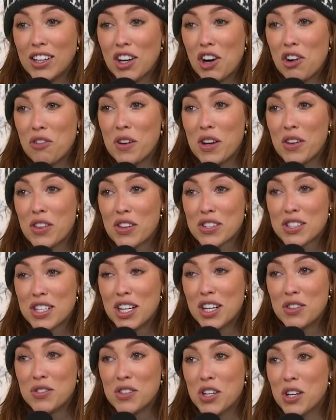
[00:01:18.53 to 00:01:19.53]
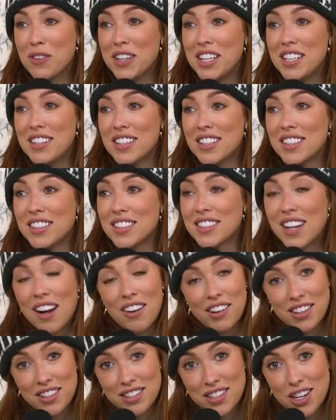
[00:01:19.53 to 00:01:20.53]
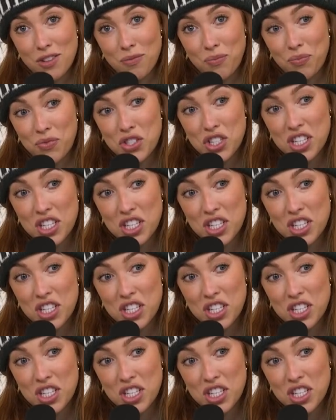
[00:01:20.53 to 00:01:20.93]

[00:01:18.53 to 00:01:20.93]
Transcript: and Novi in the snow. Novi does not like the snow.